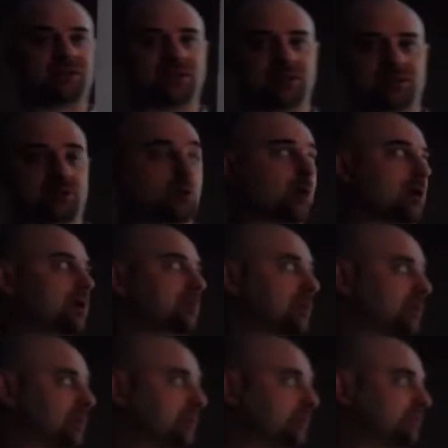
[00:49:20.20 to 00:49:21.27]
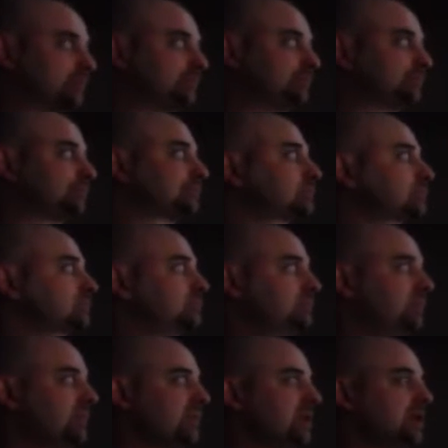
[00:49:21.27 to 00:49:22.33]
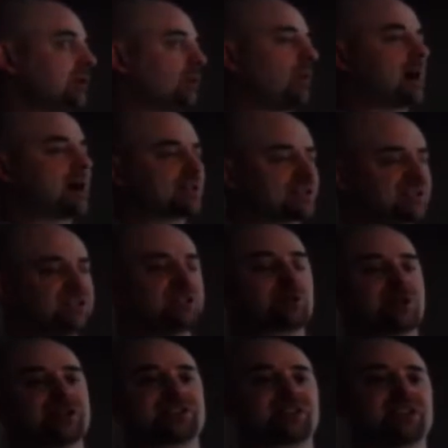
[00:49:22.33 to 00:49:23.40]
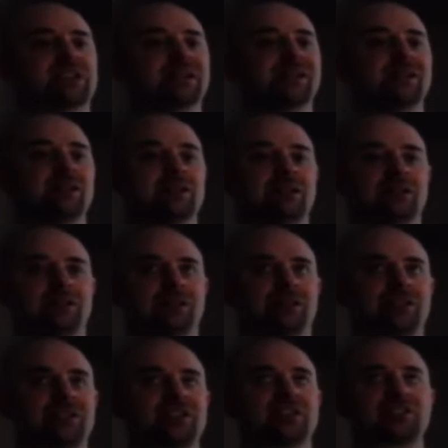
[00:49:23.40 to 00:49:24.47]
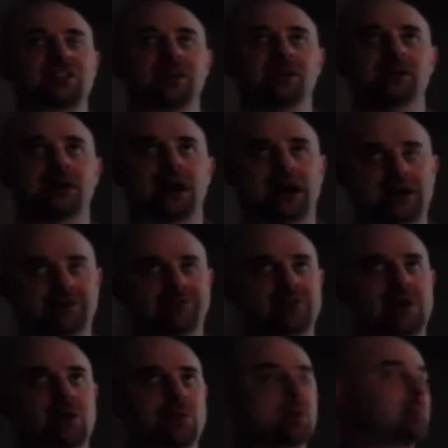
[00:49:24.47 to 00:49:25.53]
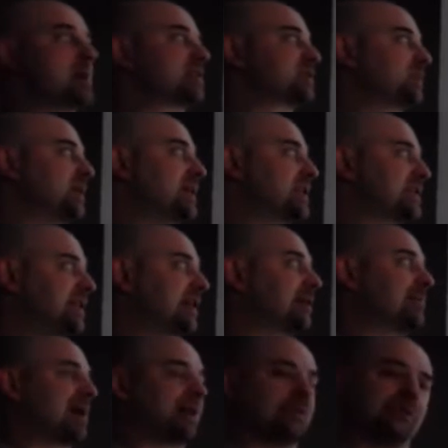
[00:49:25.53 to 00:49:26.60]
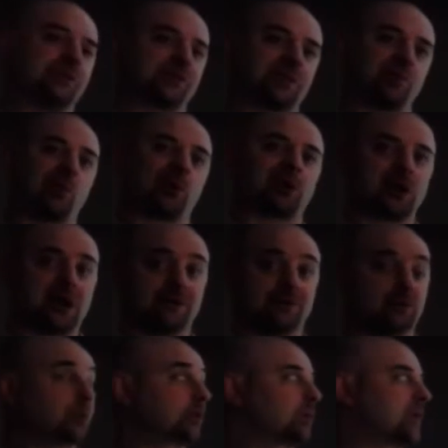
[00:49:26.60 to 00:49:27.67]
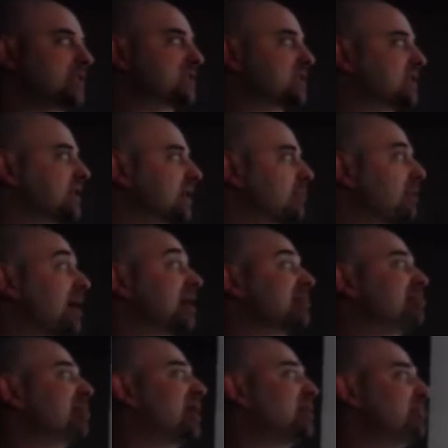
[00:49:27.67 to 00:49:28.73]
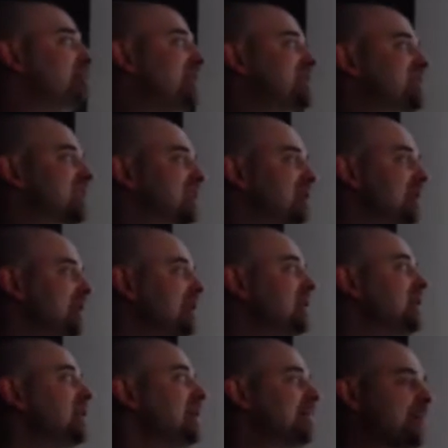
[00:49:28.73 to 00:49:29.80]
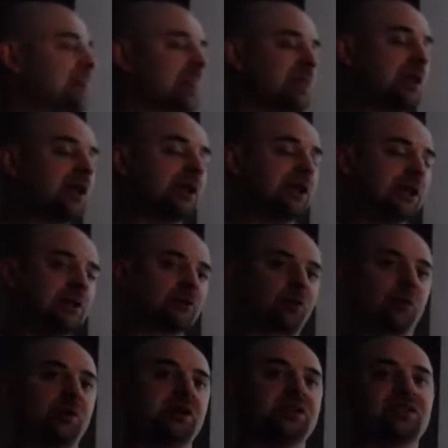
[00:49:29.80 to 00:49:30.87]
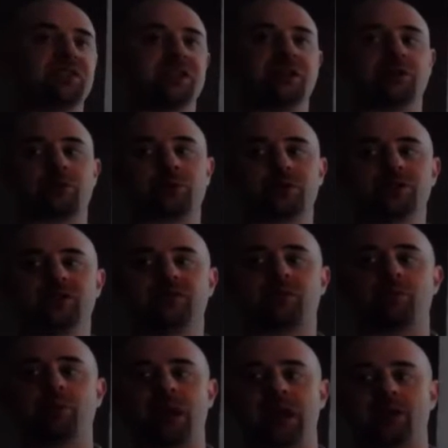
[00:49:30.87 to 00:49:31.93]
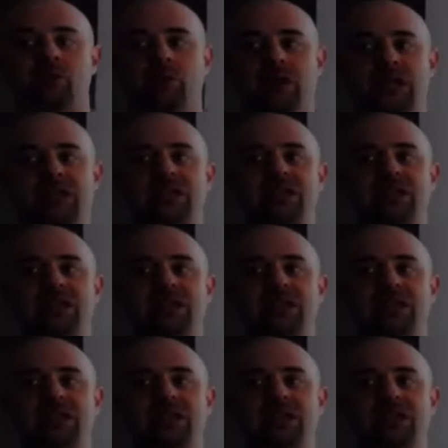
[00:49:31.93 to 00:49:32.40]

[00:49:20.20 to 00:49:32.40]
the square root. Why does it decrease? This is, I found, the best way to think about it. There's some more convoluted ways to think about it, but basically an increase in the receiver bandwidth